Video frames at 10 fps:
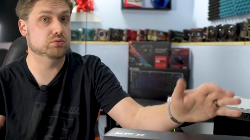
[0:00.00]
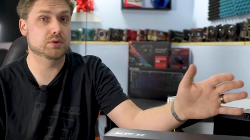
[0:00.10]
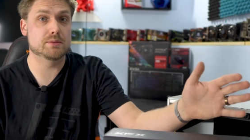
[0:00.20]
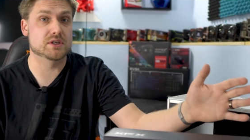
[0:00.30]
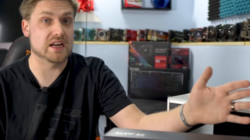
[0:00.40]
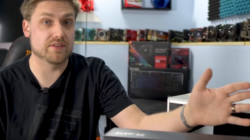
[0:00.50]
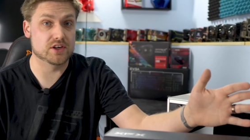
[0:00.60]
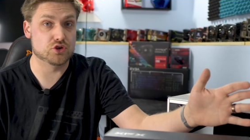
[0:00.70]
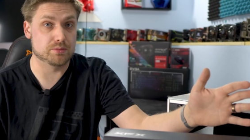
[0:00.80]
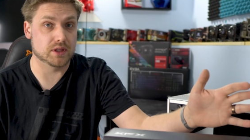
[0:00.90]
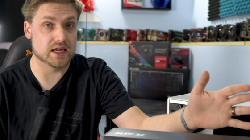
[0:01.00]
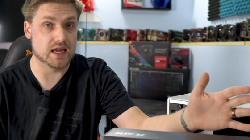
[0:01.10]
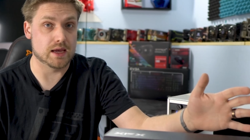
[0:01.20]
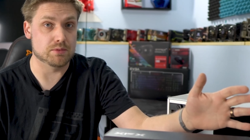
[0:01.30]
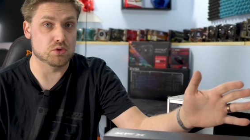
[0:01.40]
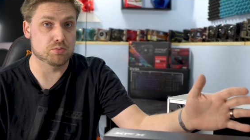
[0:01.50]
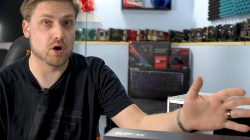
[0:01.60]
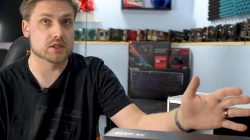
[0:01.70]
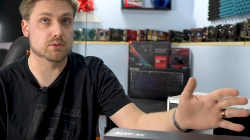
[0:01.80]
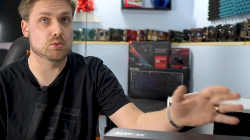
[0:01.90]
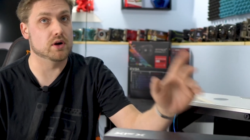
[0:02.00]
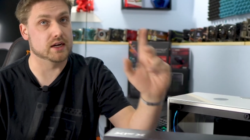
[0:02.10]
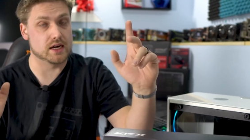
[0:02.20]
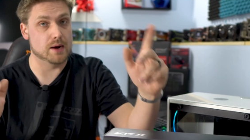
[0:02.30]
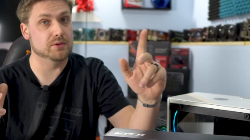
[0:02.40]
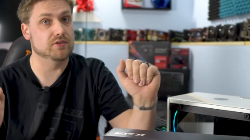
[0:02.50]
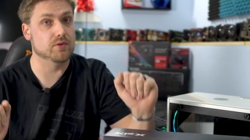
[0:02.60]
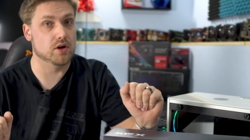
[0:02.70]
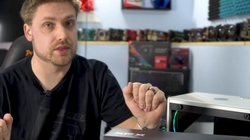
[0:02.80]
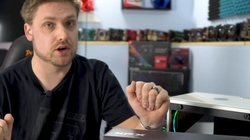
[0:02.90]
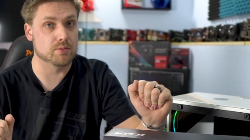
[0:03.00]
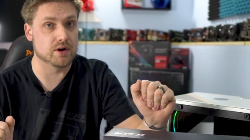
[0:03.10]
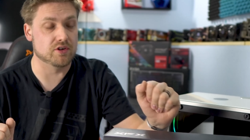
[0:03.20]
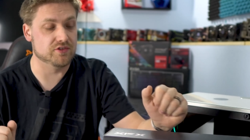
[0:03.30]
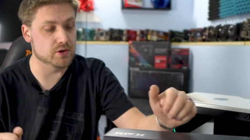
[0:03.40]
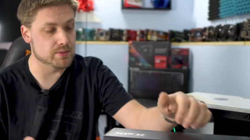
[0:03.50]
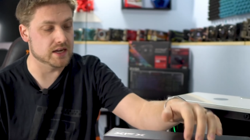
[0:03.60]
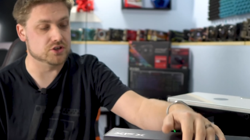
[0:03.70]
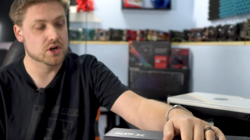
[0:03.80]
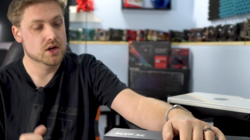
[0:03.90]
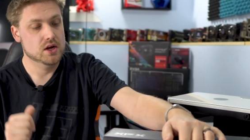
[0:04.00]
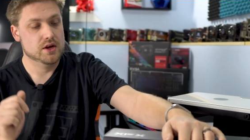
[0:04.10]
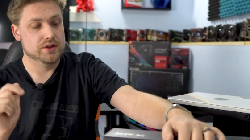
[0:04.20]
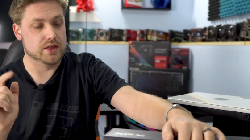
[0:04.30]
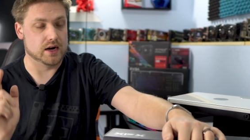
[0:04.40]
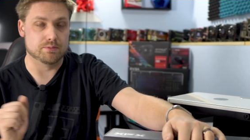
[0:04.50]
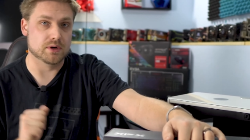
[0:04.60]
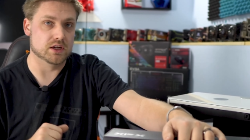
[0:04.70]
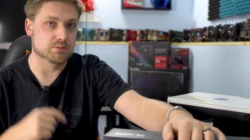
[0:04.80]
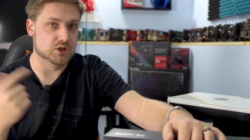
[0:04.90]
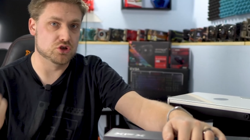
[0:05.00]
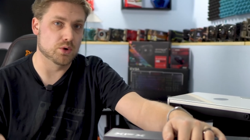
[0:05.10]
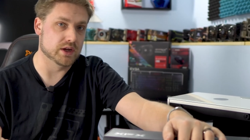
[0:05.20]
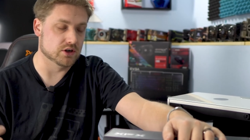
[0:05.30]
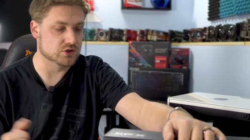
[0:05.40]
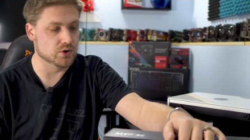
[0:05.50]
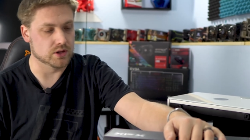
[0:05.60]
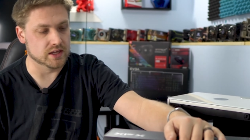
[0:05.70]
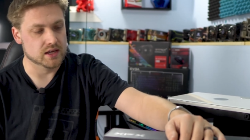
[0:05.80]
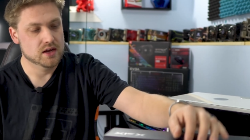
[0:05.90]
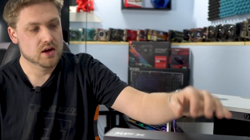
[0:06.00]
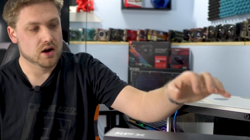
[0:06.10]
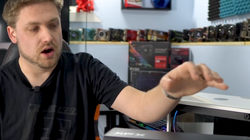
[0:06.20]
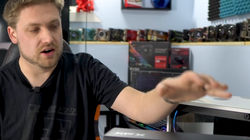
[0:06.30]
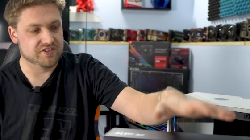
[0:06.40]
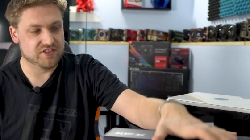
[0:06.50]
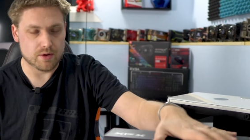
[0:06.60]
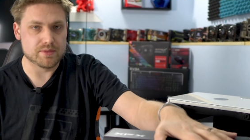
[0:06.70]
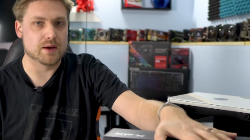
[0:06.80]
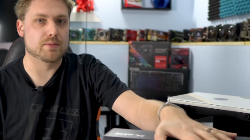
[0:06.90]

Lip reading: Pretty much every AAA game you'd possibly want, and a couple of them that are on my review bench that I'm going to be showing here shortly, are from that